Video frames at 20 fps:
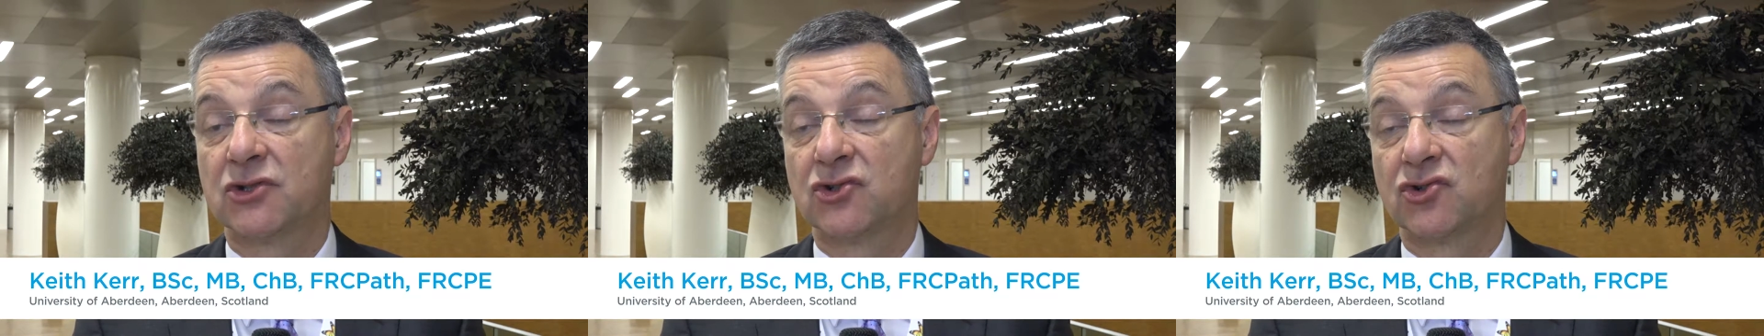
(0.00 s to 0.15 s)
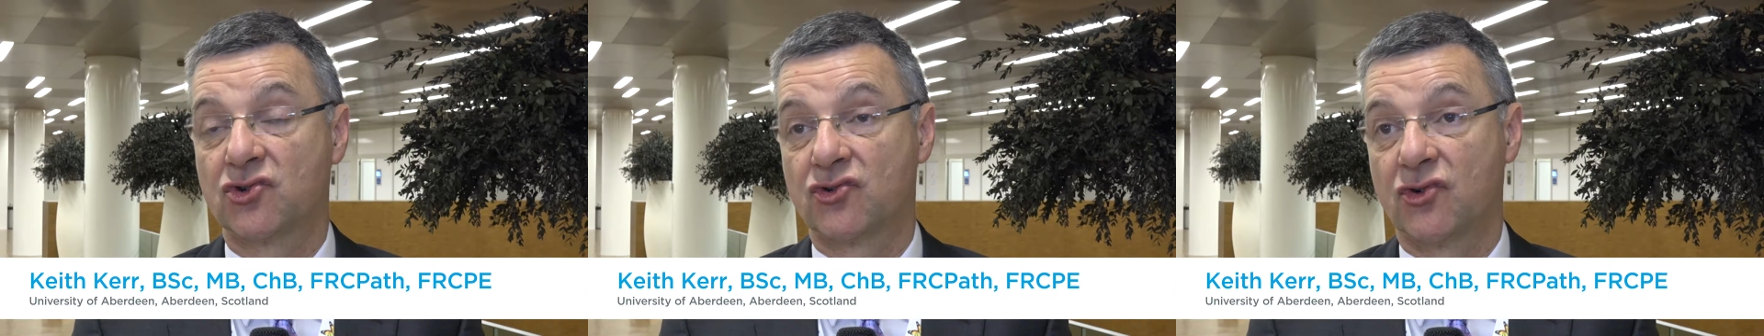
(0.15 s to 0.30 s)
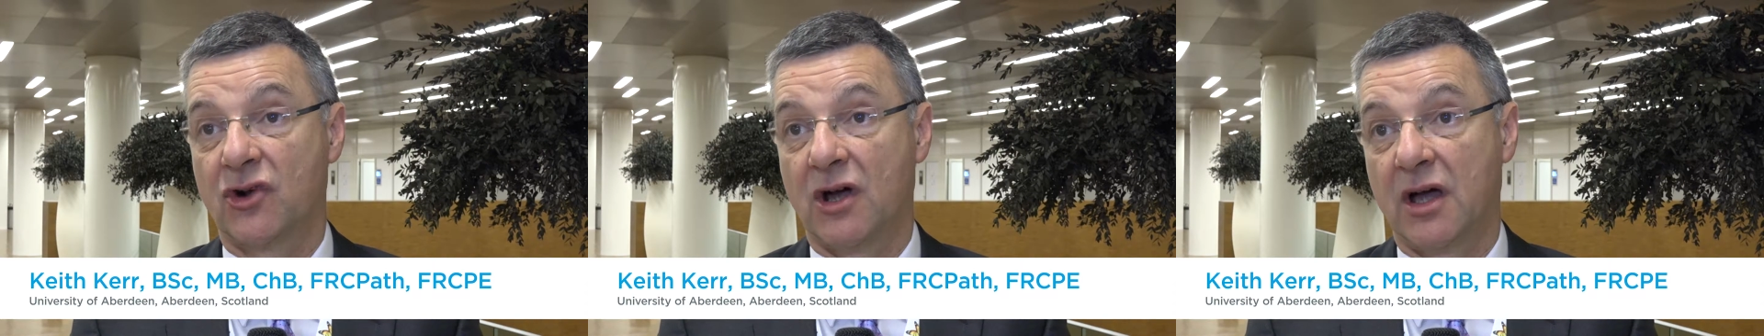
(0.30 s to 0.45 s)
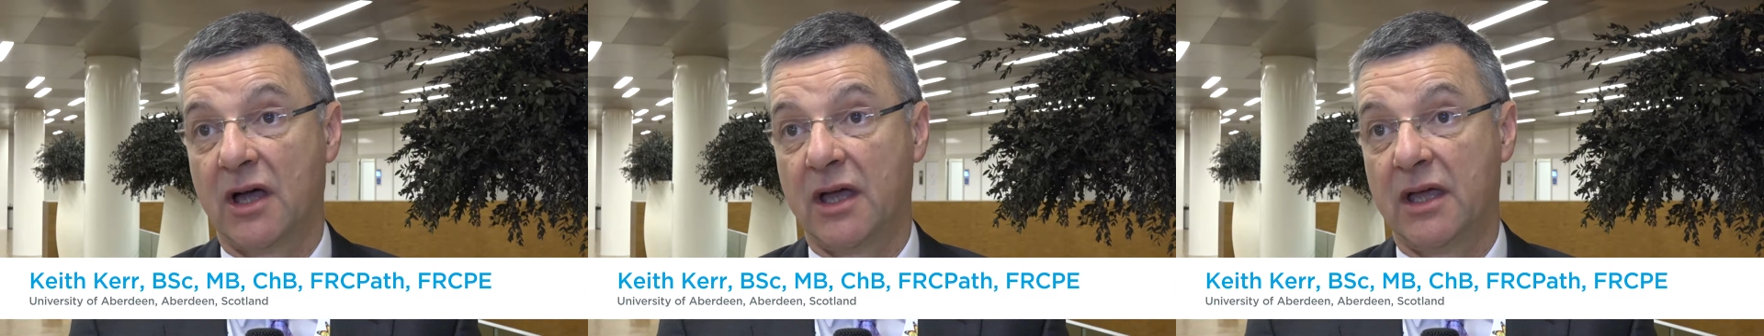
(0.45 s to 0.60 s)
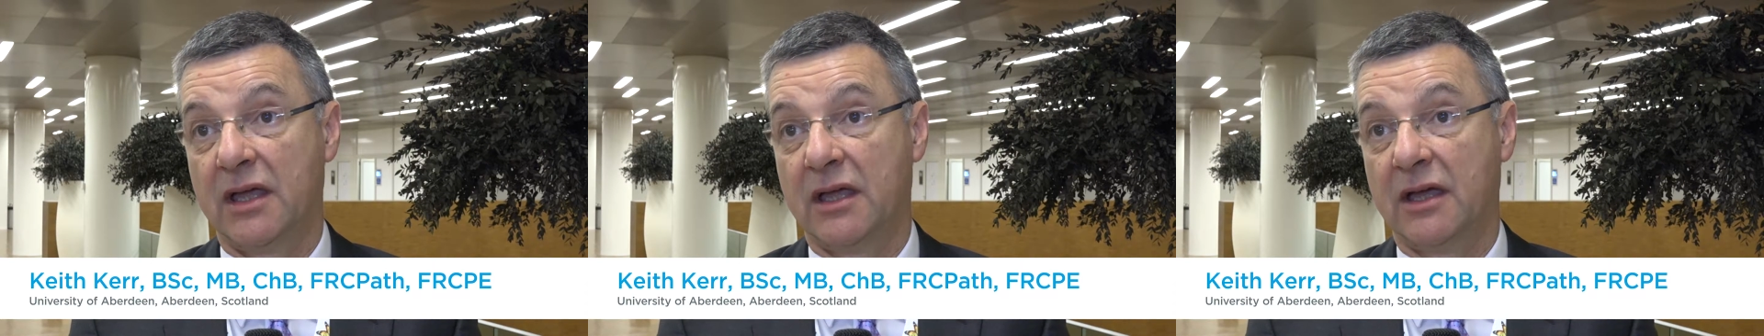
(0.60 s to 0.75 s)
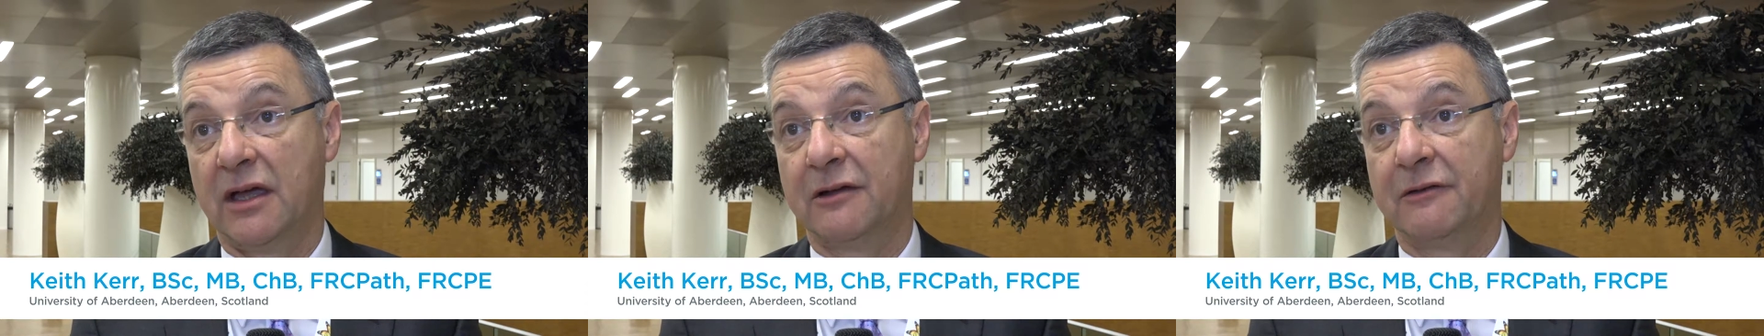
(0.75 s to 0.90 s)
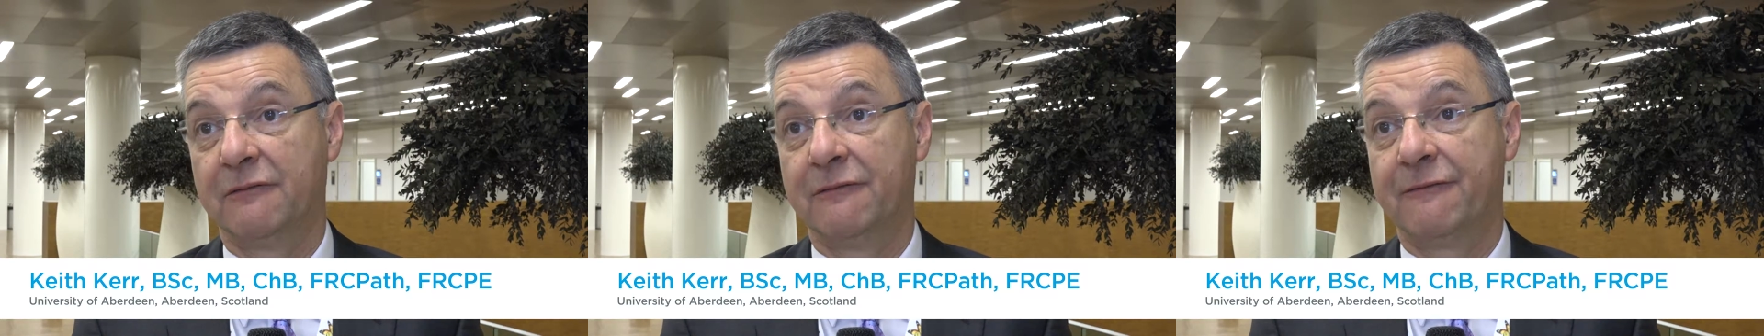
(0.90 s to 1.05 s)
try
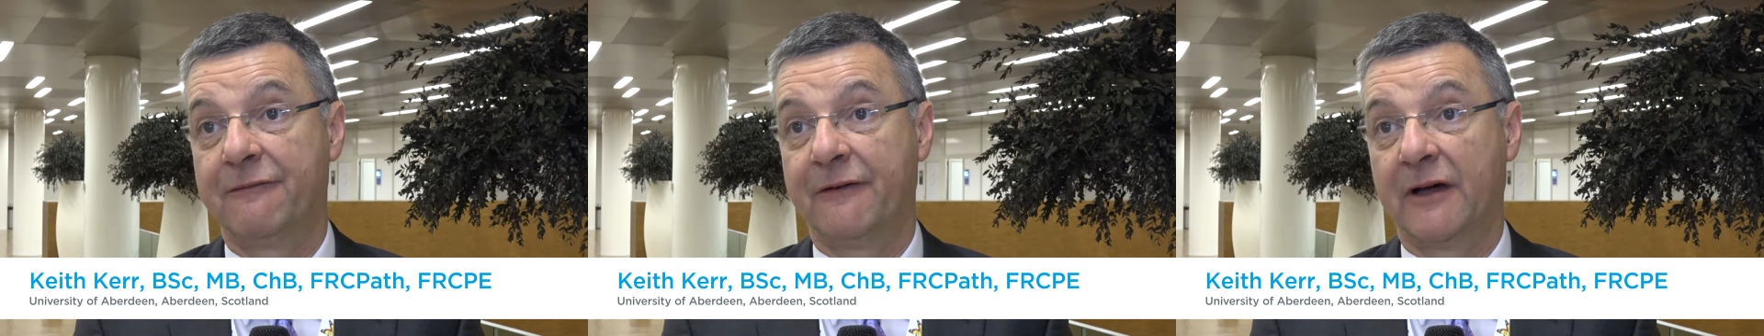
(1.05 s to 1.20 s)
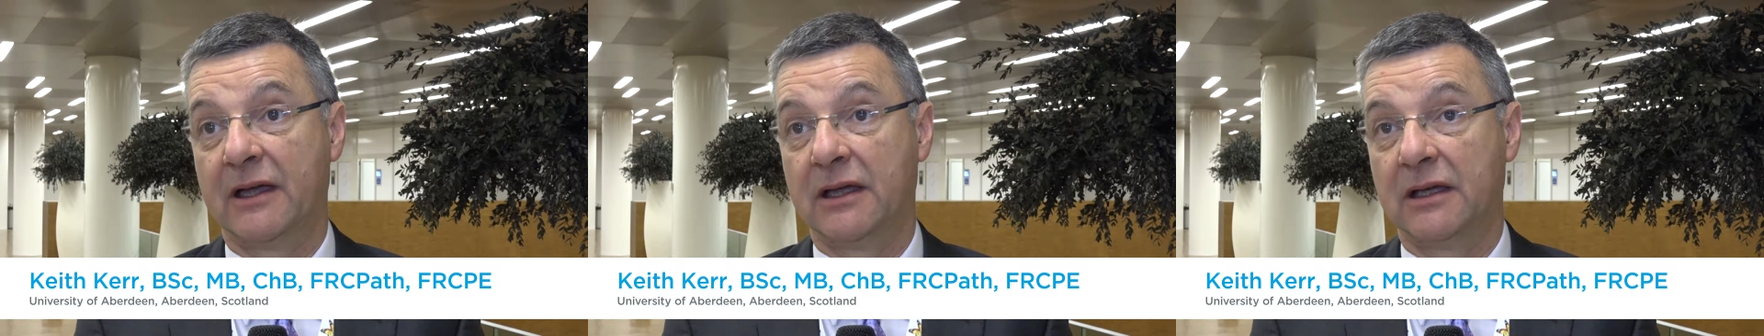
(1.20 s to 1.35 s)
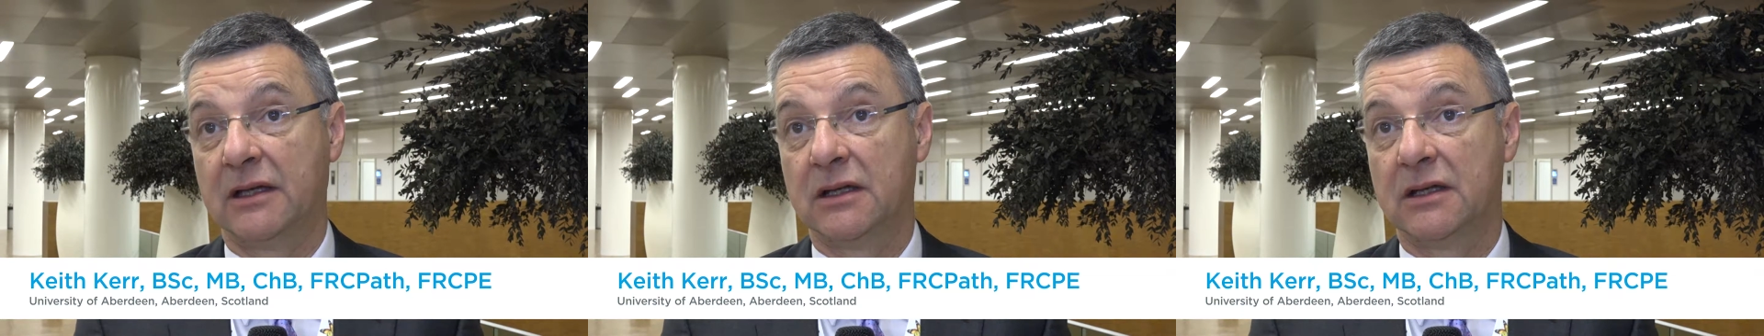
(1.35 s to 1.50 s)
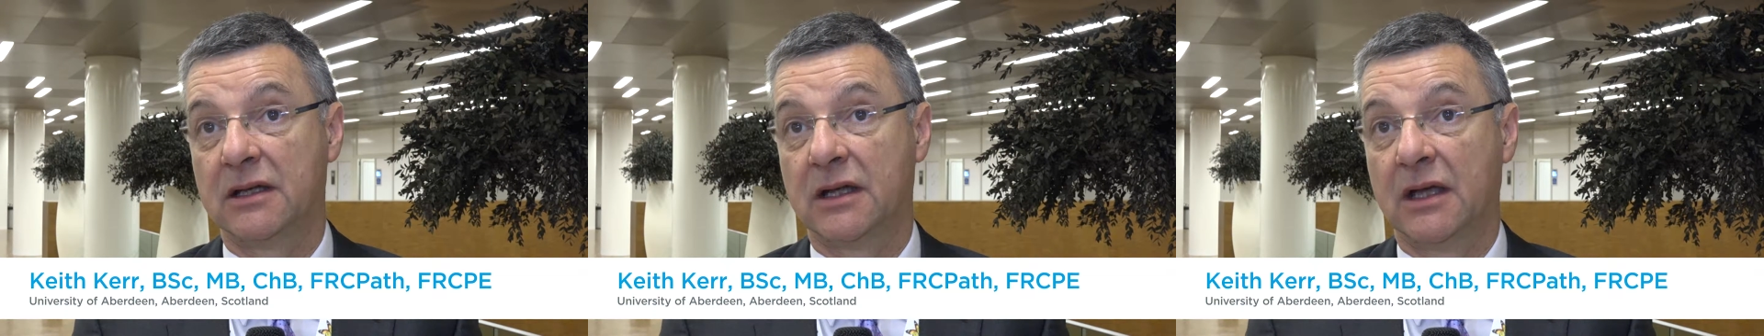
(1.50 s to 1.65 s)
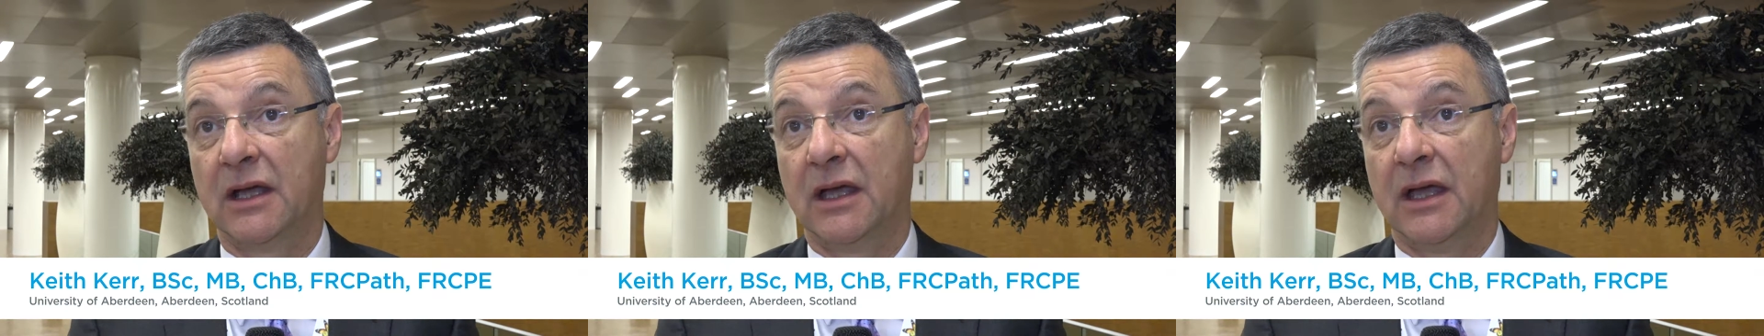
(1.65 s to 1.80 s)
and find